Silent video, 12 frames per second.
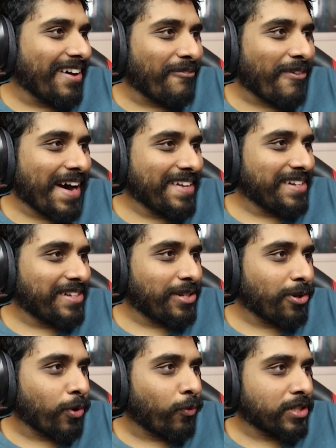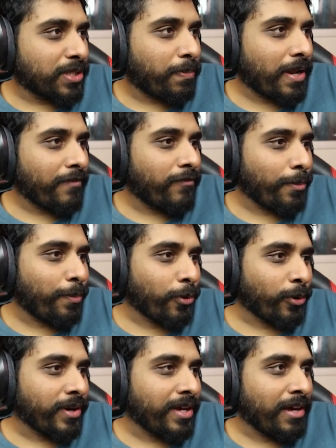Why did the dog want to play
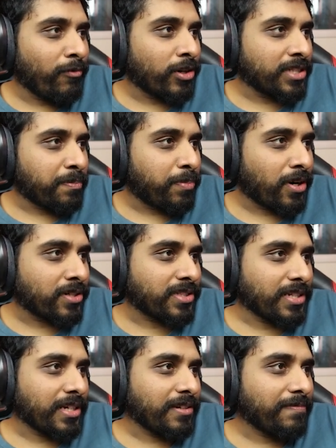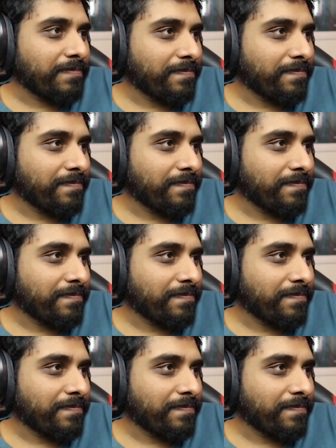football? It was a boxer.